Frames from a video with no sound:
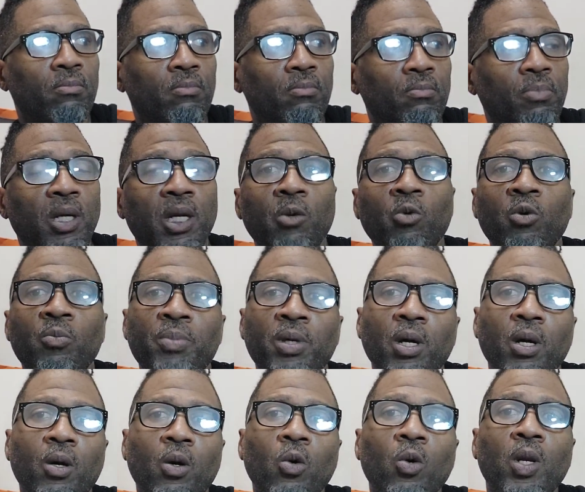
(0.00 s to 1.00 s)
But it would be a
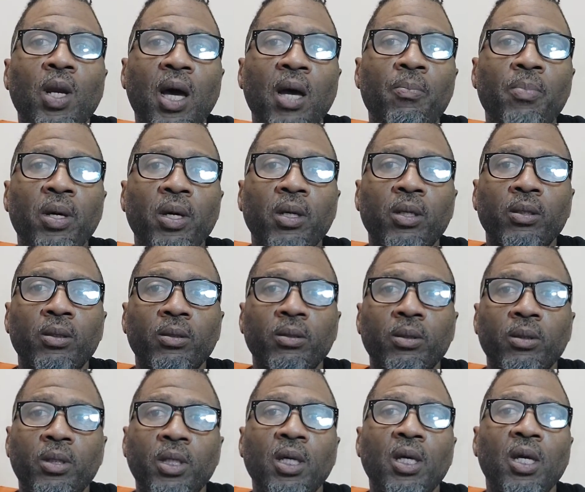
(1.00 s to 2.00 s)
whole lot better
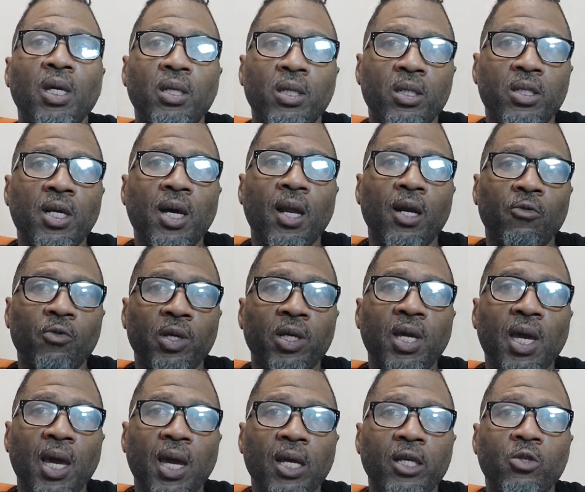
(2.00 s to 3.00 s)
to get T'Challa
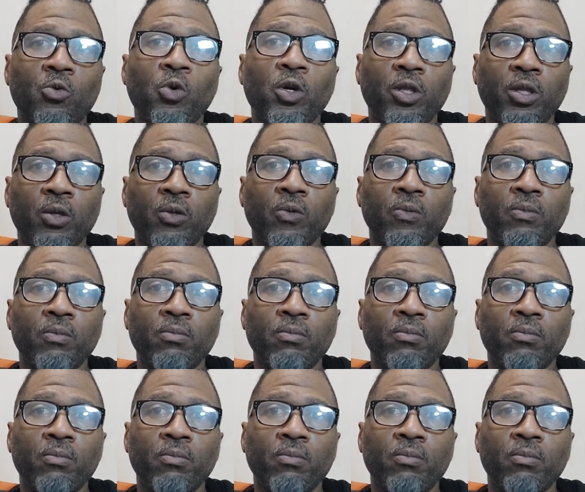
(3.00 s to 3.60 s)
recast with you.